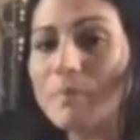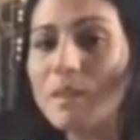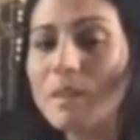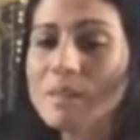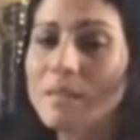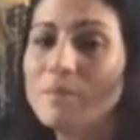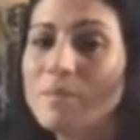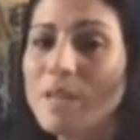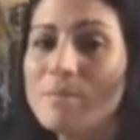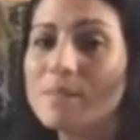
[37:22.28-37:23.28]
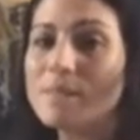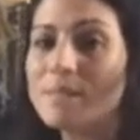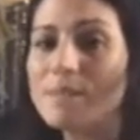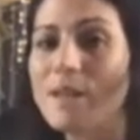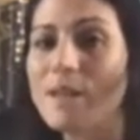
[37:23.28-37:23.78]
Sometimes the
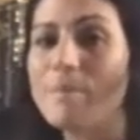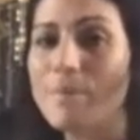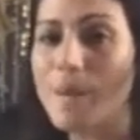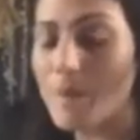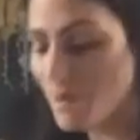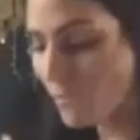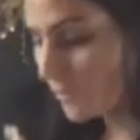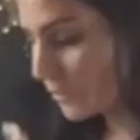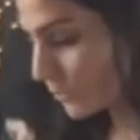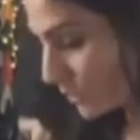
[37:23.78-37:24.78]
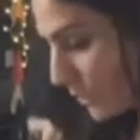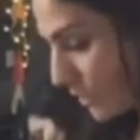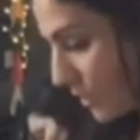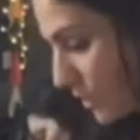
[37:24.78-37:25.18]
still happy baby feels really good.